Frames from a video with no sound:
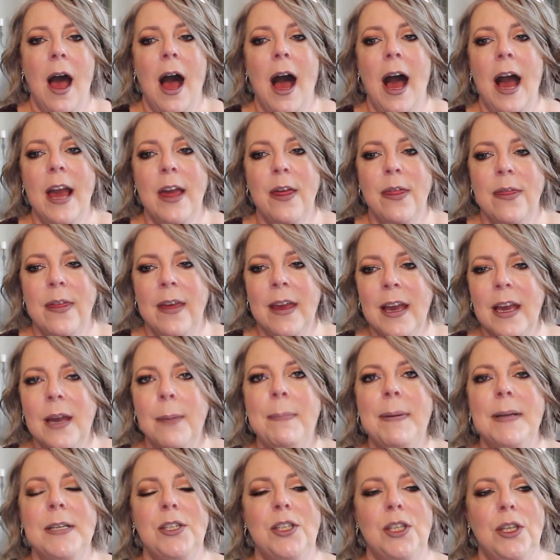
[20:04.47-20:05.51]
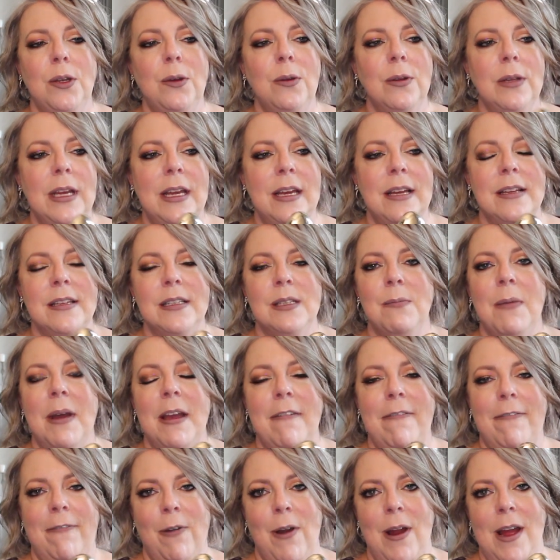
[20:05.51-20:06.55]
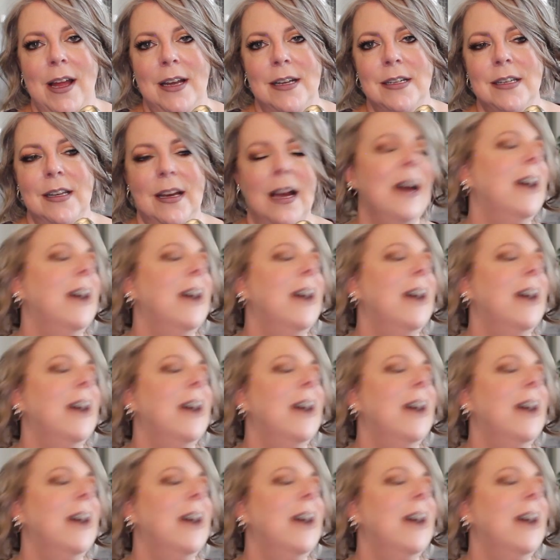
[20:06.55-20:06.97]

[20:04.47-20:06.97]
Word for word: I think patchouli is my friend.